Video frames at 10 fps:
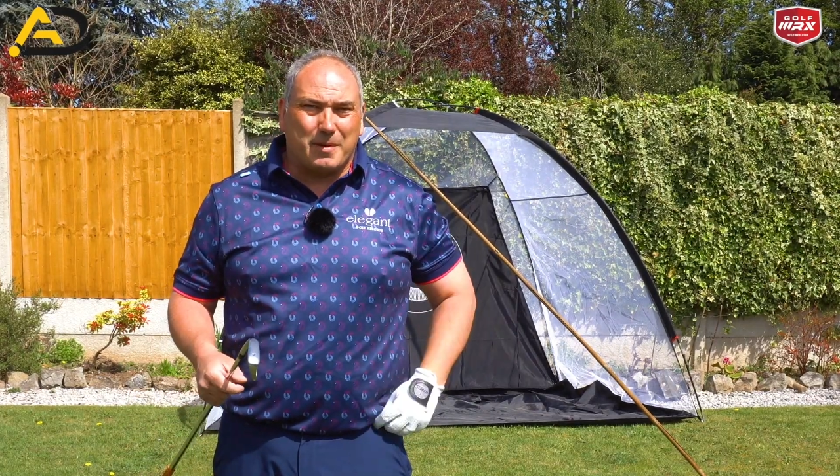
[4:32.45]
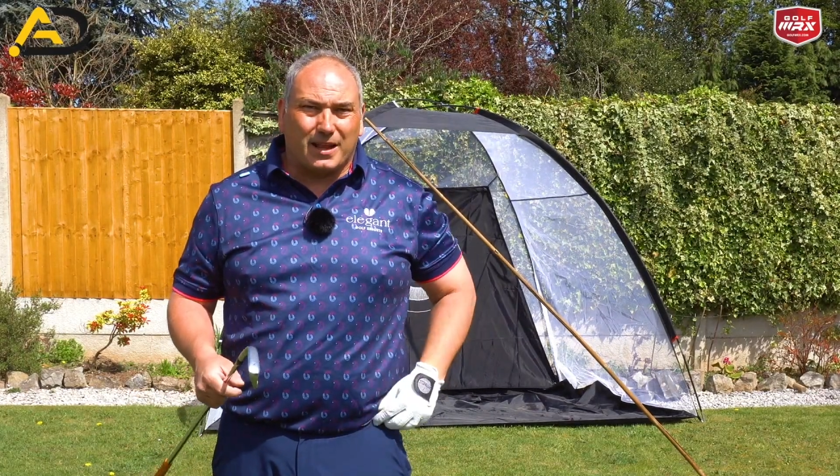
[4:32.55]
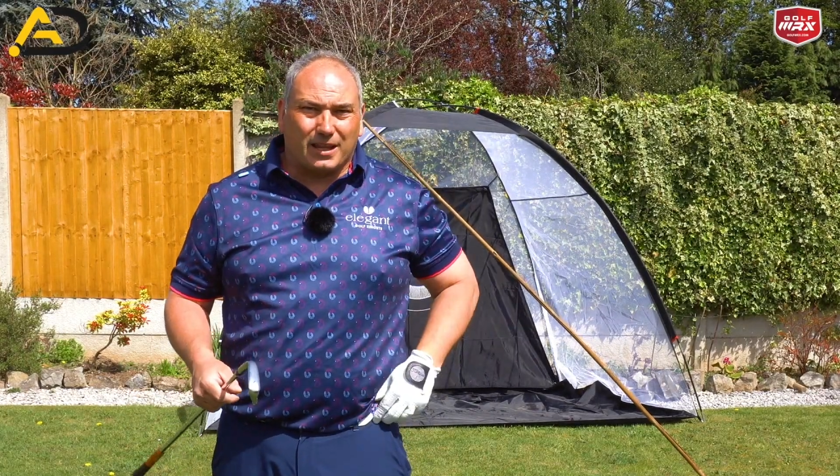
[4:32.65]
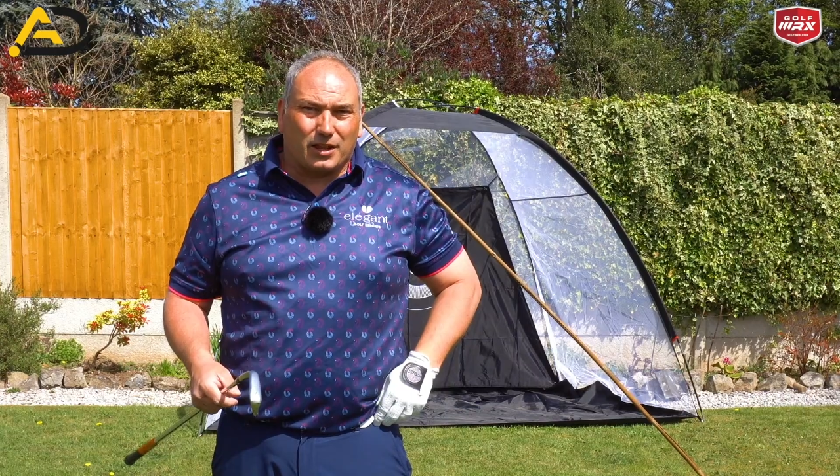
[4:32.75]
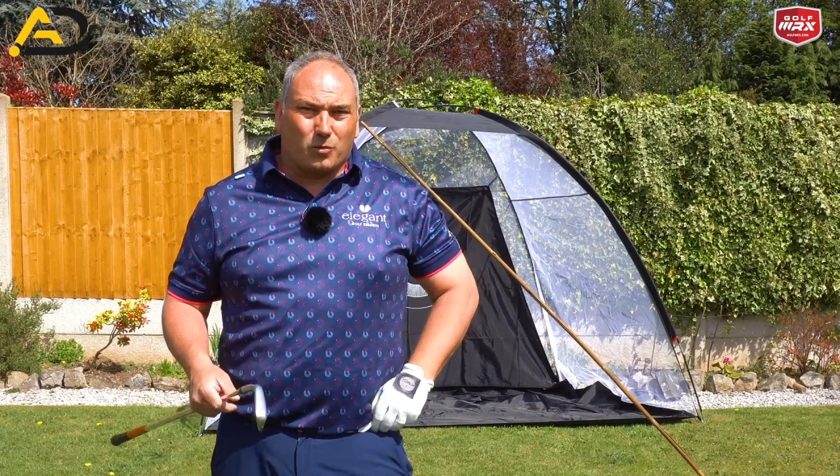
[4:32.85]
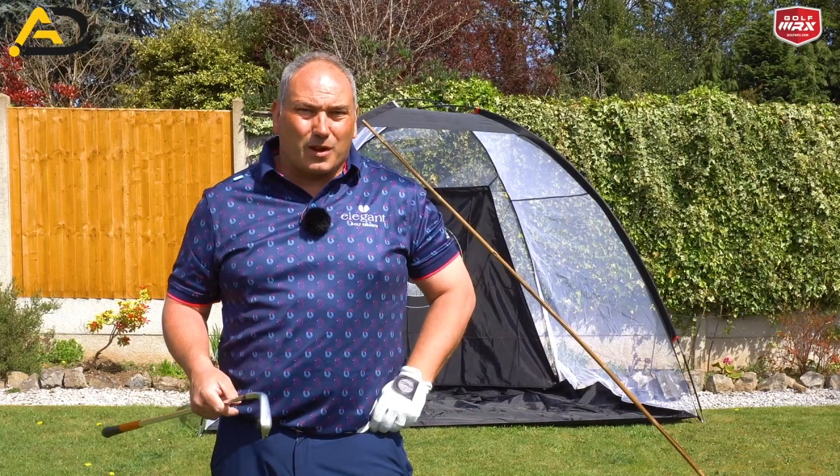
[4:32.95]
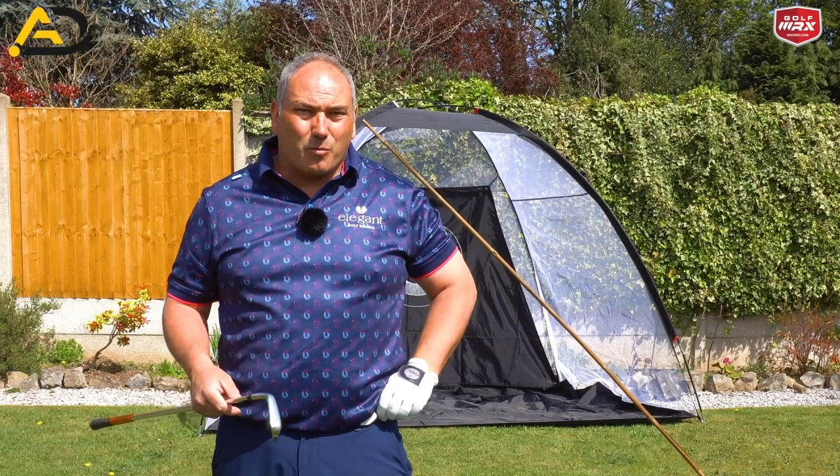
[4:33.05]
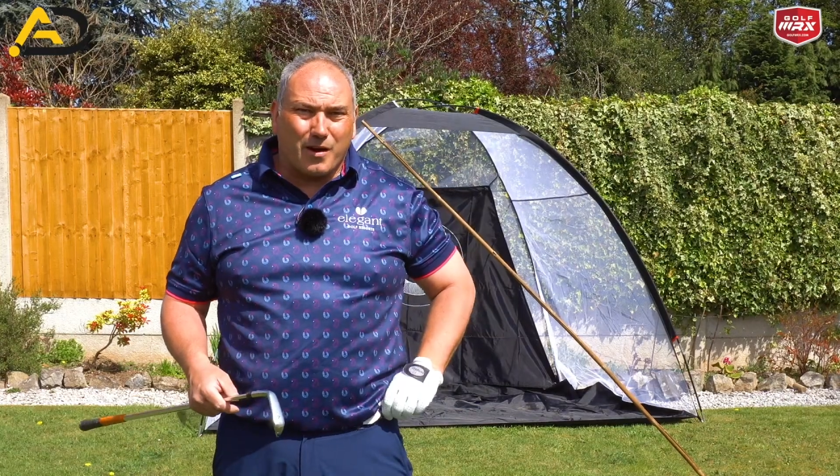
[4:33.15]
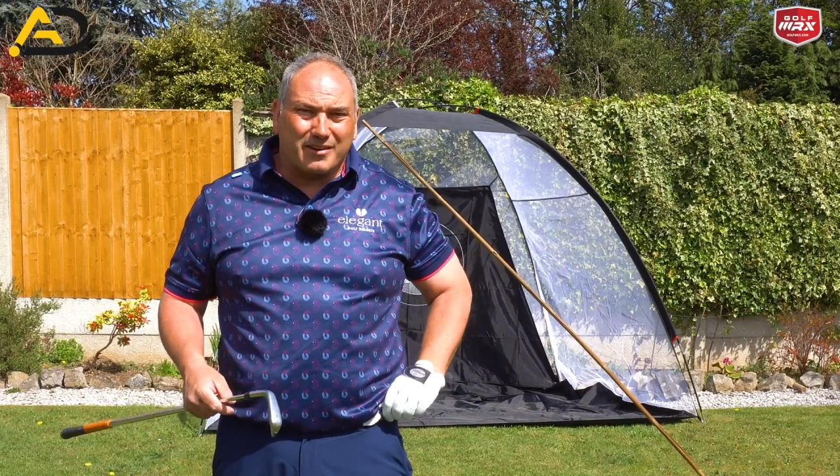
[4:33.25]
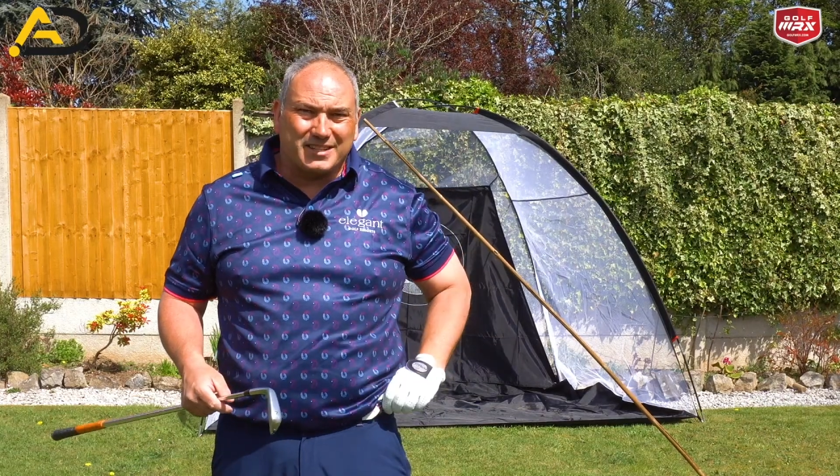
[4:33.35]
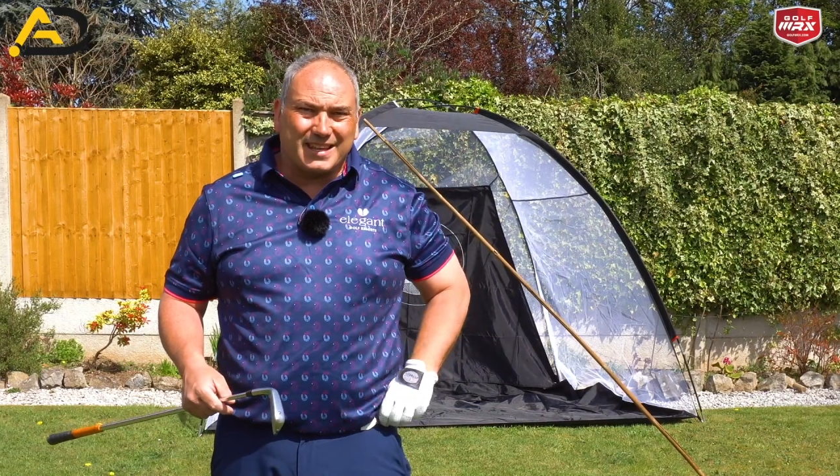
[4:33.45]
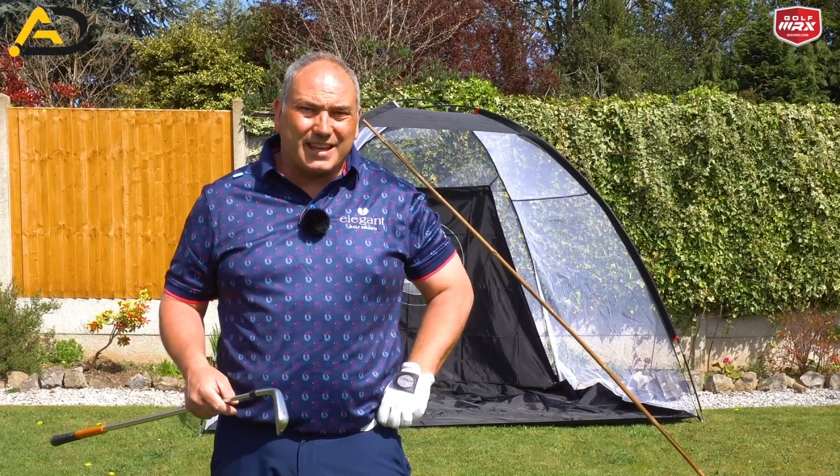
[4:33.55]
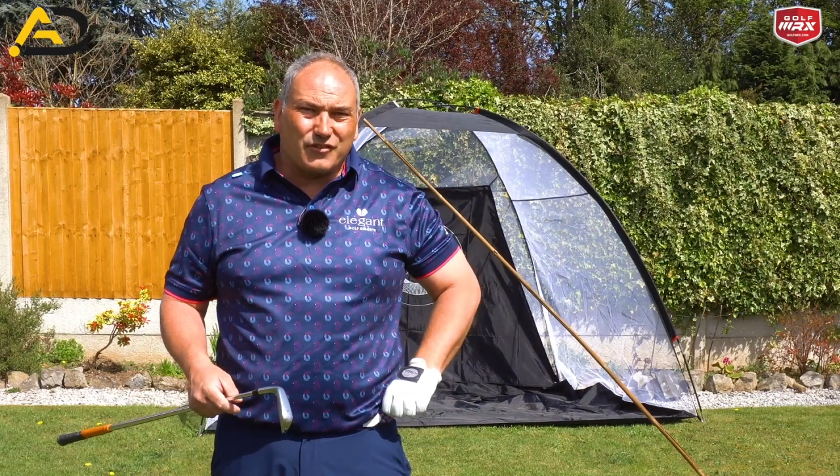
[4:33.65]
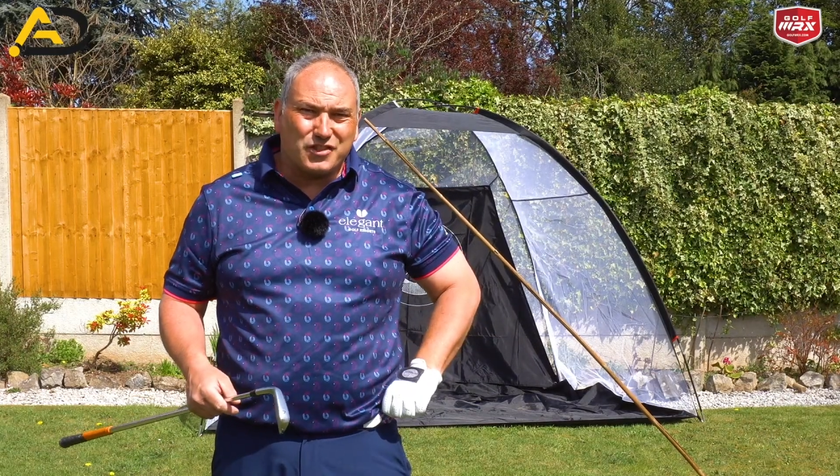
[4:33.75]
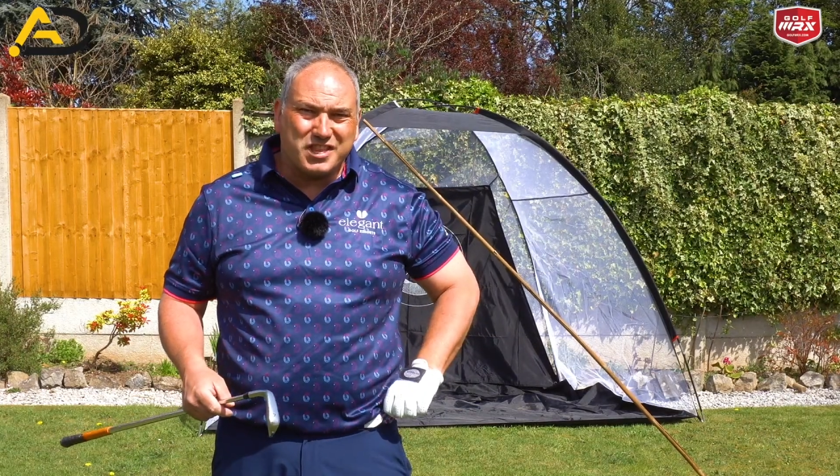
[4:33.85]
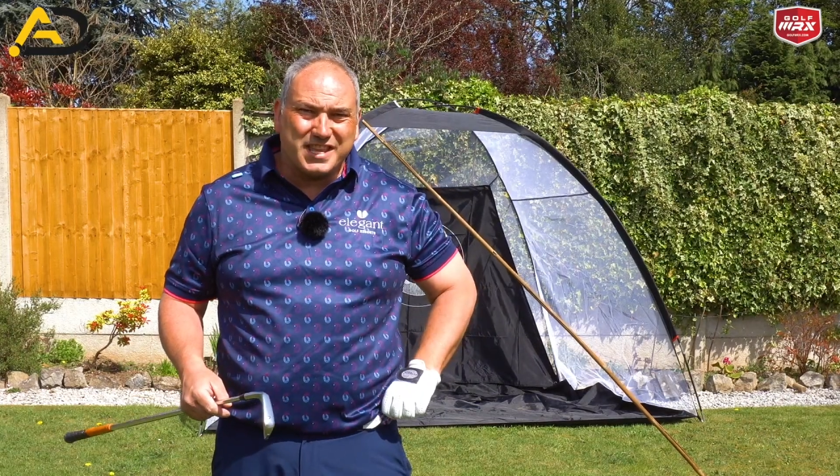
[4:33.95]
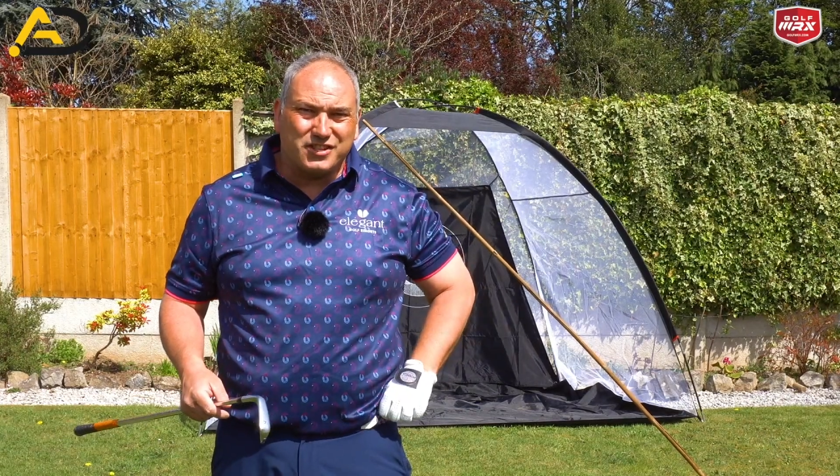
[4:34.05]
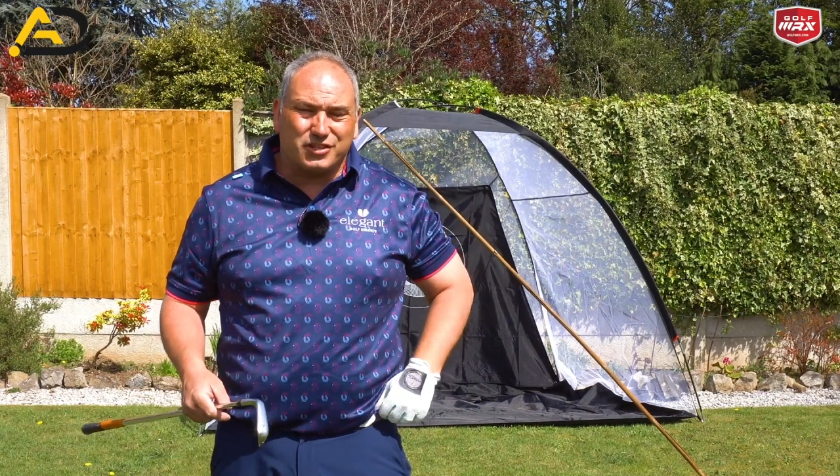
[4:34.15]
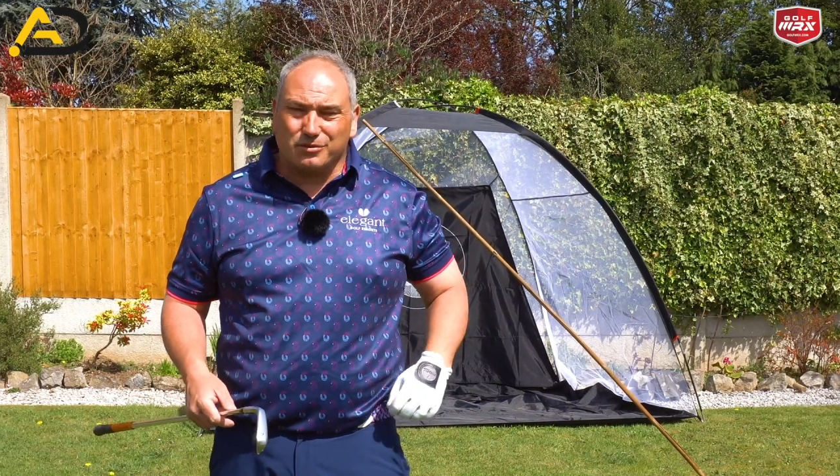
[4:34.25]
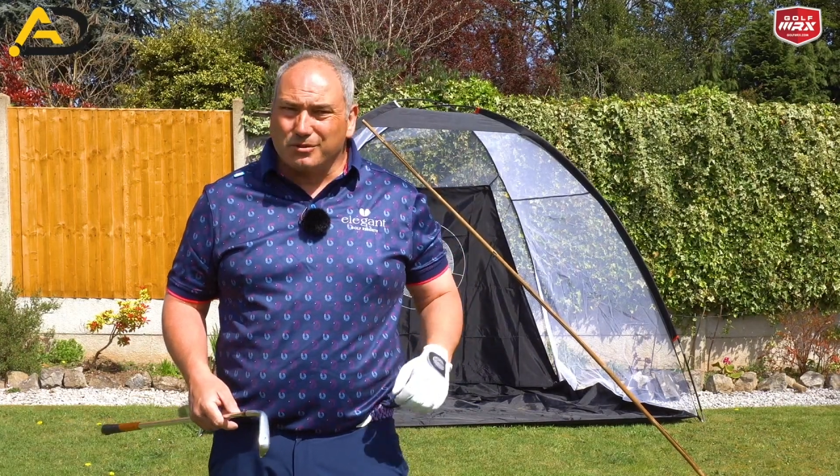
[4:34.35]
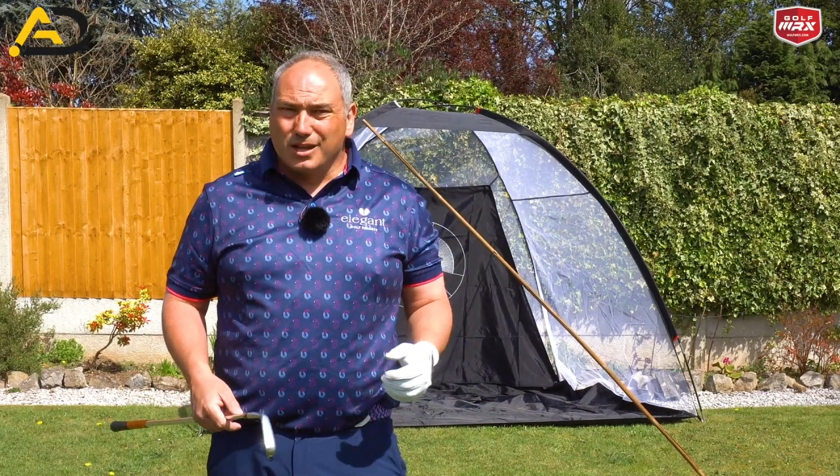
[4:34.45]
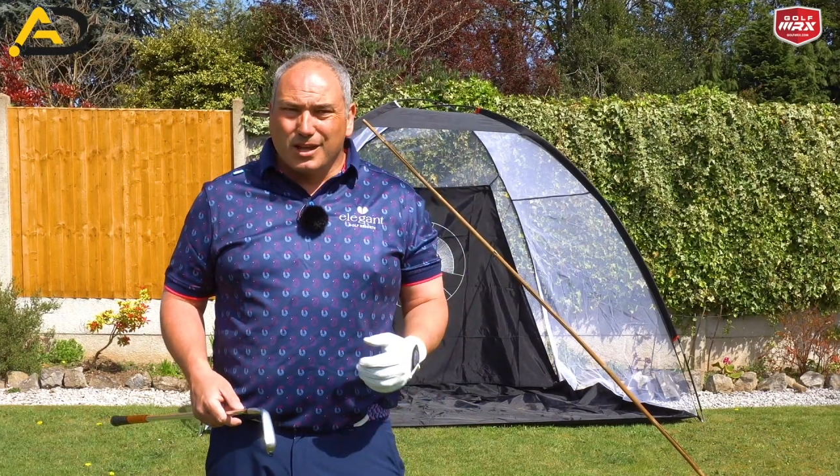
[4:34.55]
belt like the one I'm wearing today if you need to.